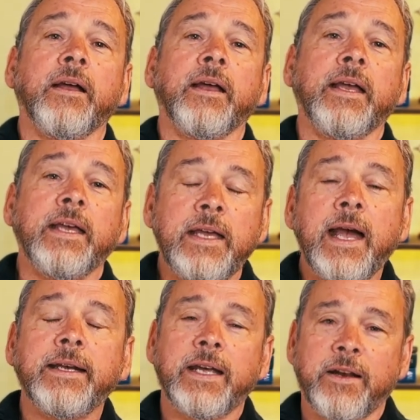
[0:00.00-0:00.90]
He
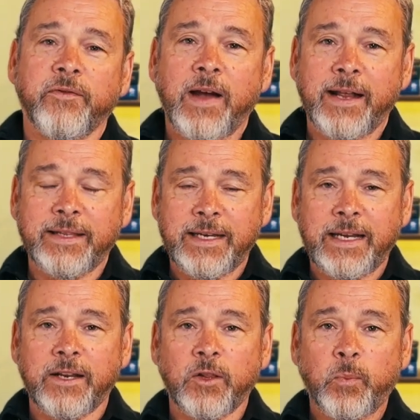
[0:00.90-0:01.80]
identified the
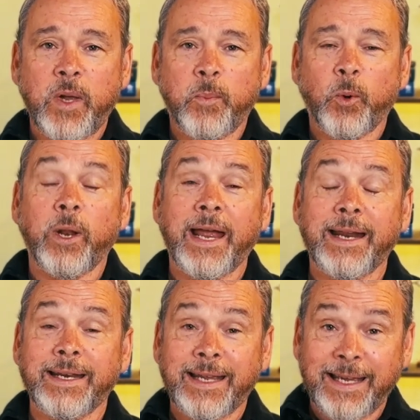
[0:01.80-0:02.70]
need of the people,
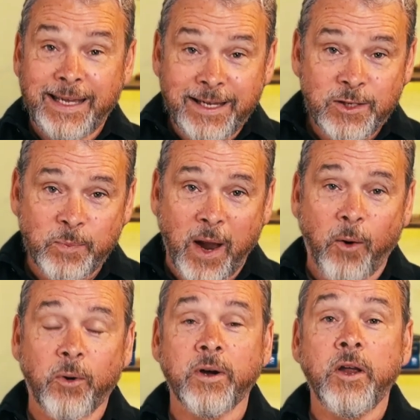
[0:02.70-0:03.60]
and his
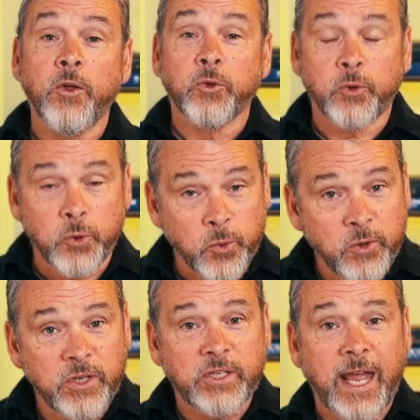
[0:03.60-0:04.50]
power through
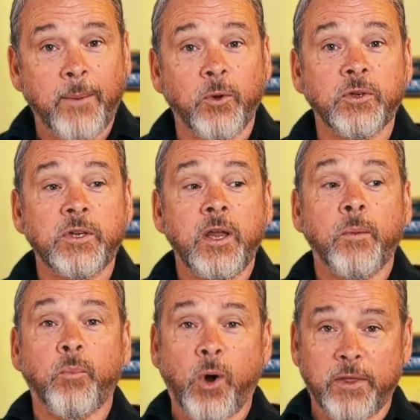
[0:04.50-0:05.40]
disciples
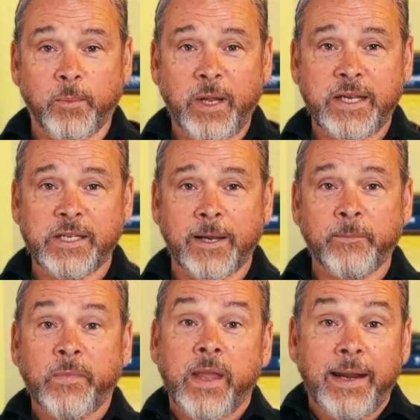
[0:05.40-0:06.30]
brought the blessing.
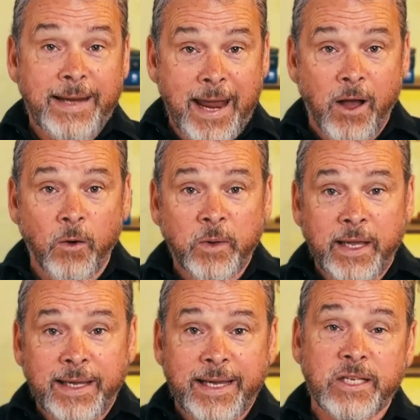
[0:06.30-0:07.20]
Now
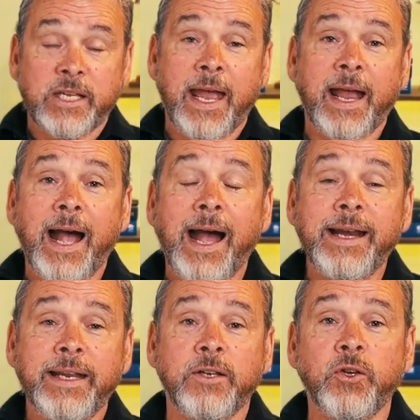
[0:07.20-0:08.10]
he's saying, I
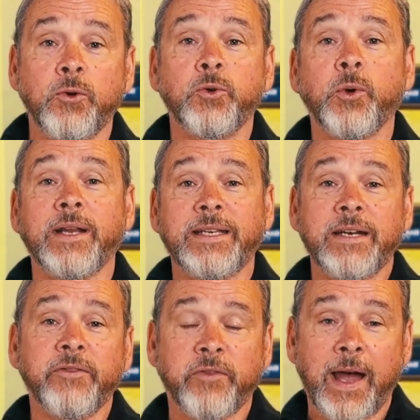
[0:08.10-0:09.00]
need you to
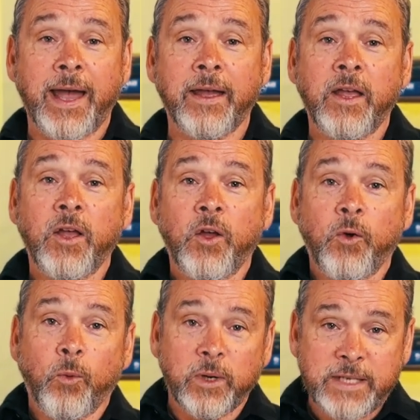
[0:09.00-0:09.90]
identify
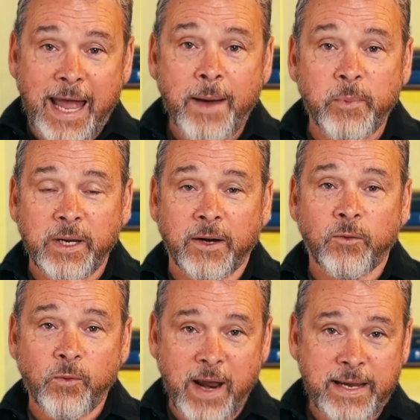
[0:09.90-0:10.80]
what's happening
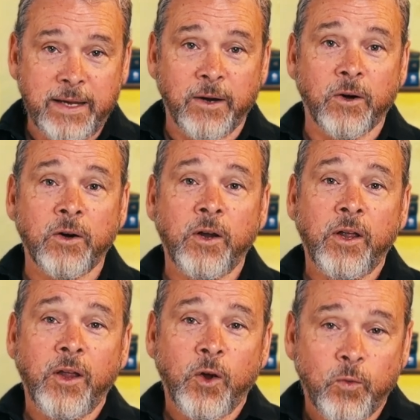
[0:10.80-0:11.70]
right here,
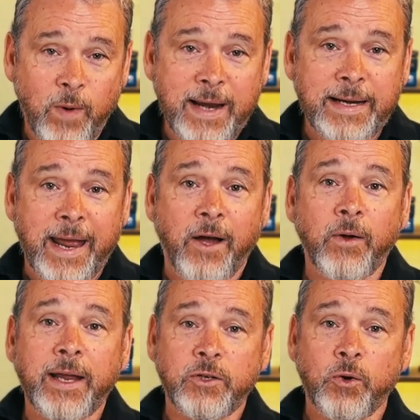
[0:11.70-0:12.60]
right now,
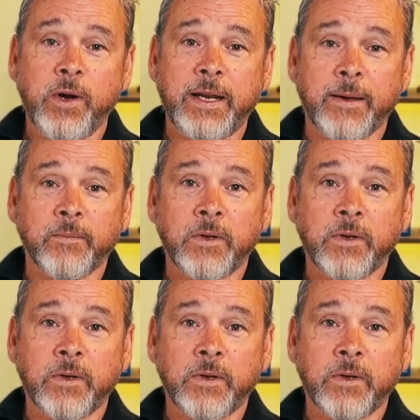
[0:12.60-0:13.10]
and join Him.